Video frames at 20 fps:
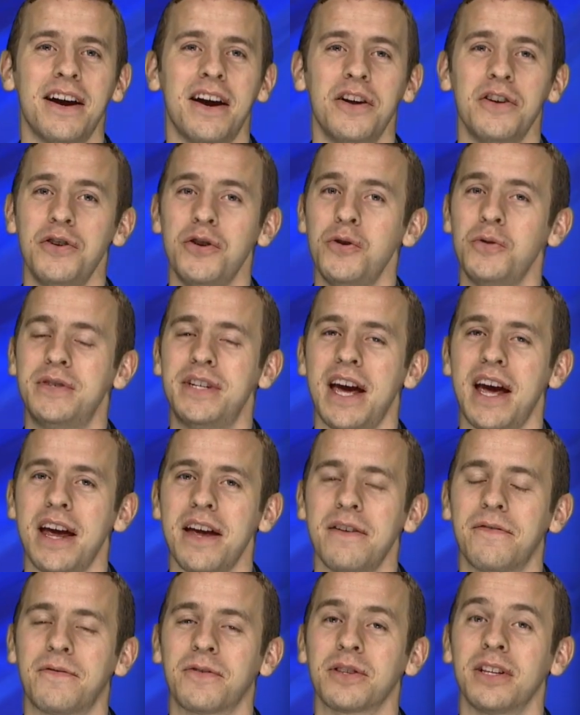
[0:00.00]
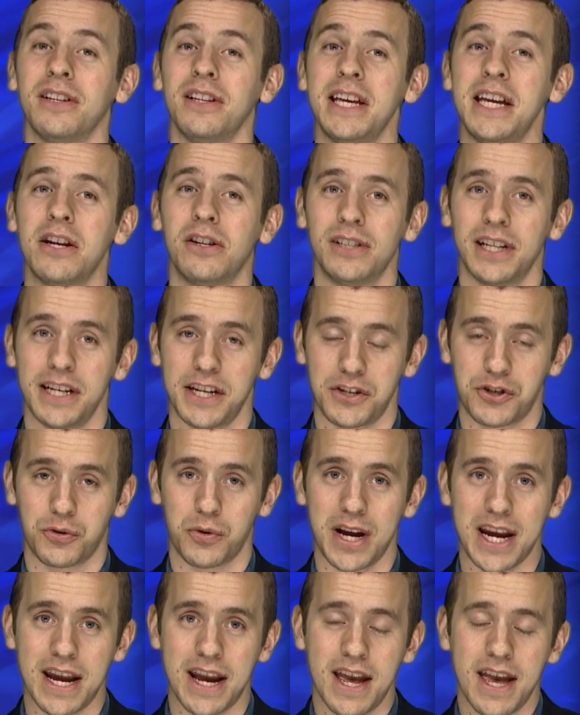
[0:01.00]
a new day for the legal
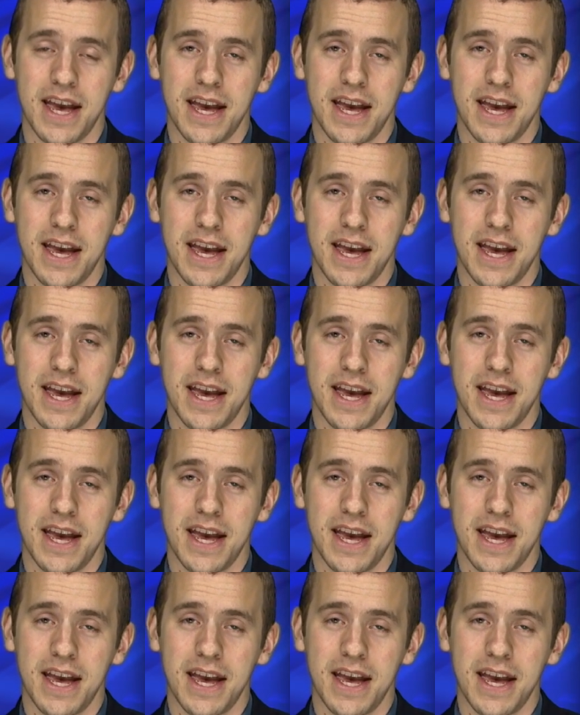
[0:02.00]
industry.